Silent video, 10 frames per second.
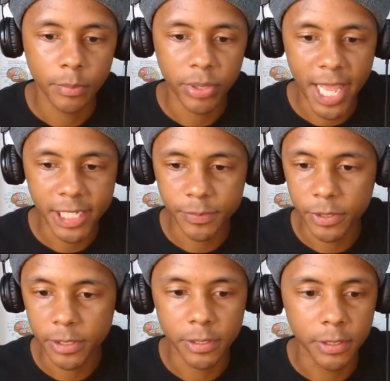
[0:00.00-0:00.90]

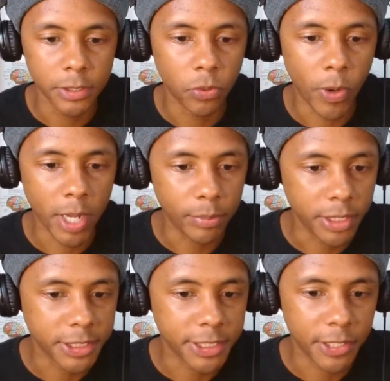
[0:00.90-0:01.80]
plasma, white
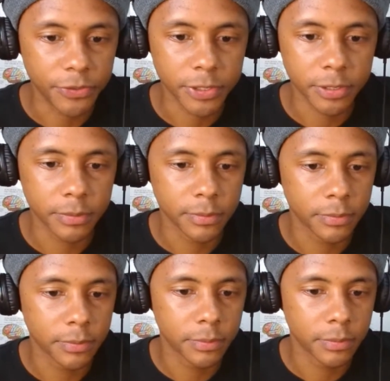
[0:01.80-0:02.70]
blood cells.
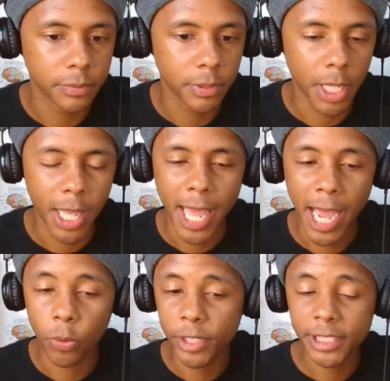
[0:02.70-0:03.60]

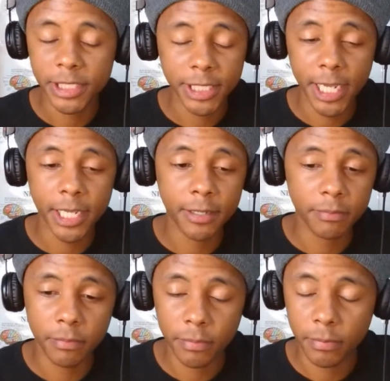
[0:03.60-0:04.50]
I wouldn't
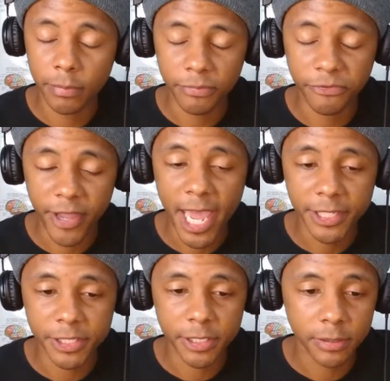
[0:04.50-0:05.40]
say
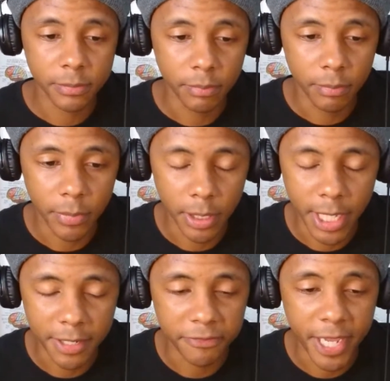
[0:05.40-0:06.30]
fats. A
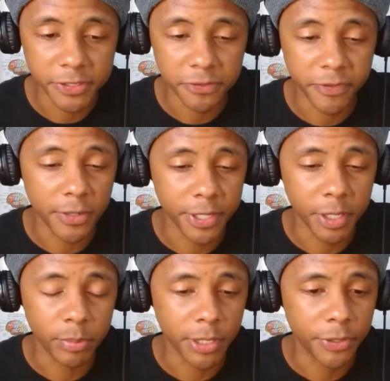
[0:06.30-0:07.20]
lot of fats are found
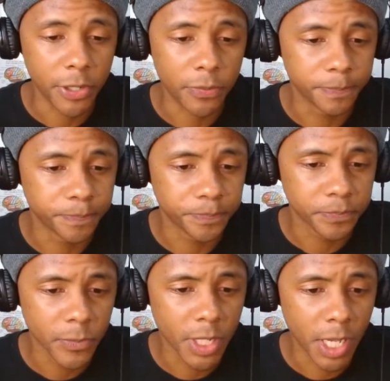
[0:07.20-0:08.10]
in the blood, though.
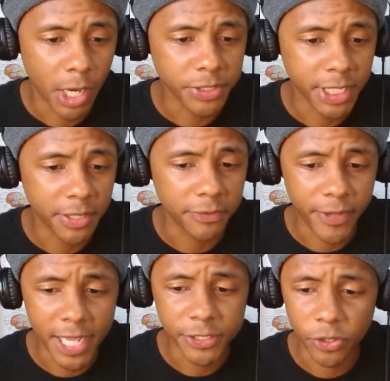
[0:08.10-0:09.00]
I would say the
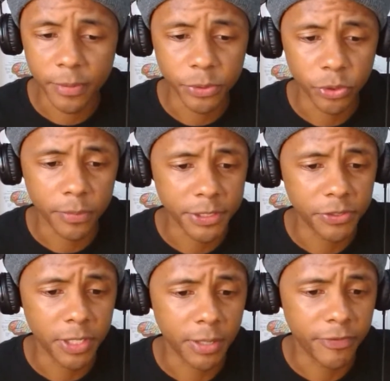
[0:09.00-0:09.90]
fats are absorbed
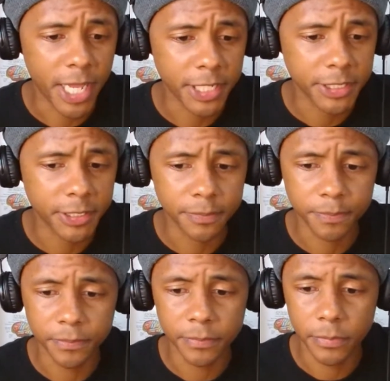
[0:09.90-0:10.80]
into the lymphatic system
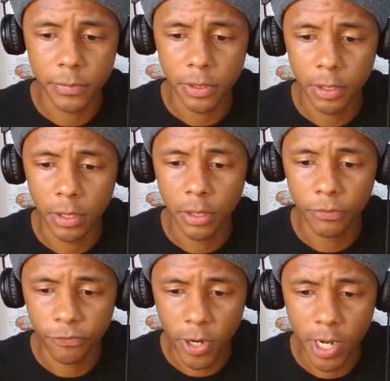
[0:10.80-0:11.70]

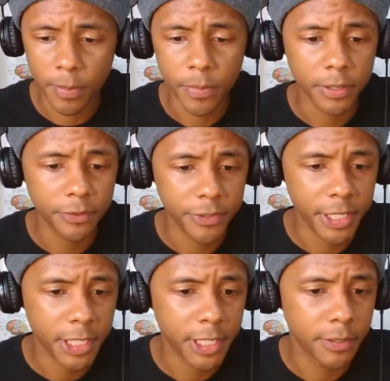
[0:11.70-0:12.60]
from
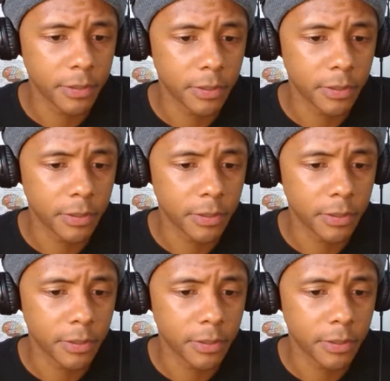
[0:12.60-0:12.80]
the